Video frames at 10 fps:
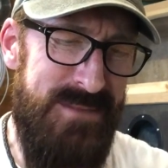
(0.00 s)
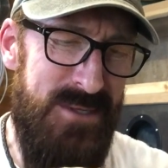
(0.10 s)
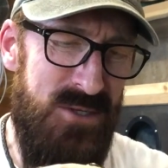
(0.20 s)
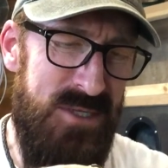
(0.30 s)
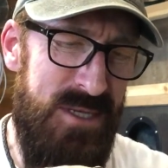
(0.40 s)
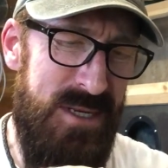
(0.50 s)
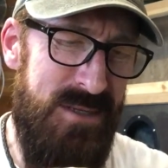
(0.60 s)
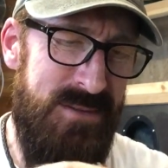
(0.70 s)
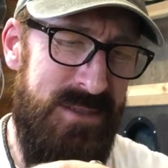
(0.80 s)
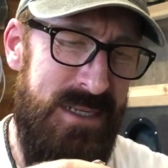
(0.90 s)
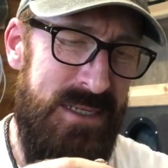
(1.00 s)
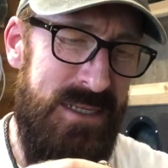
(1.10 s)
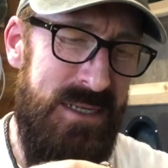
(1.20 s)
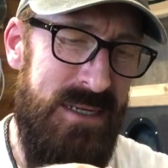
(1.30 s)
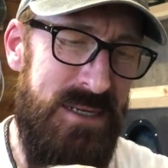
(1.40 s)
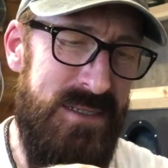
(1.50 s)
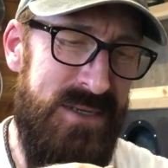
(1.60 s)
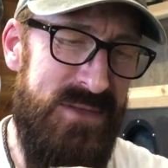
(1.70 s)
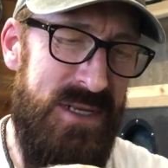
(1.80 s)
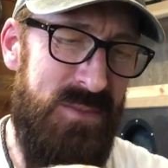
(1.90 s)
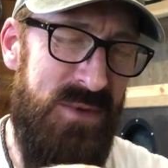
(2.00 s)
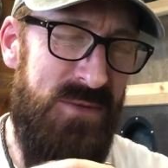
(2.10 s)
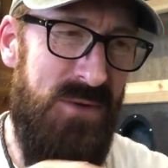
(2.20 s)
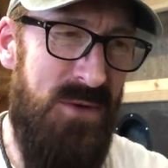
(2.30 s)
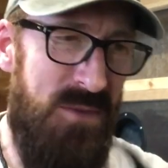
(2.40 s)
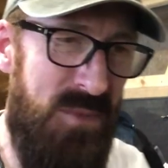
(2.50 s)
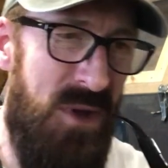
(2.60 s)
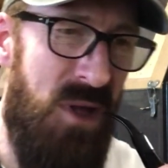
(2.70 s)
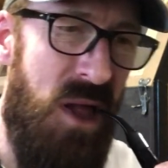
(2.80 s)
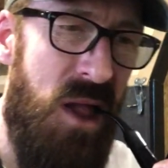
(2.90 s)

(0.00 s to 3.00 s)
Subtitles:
lots to learn, as I've said before, but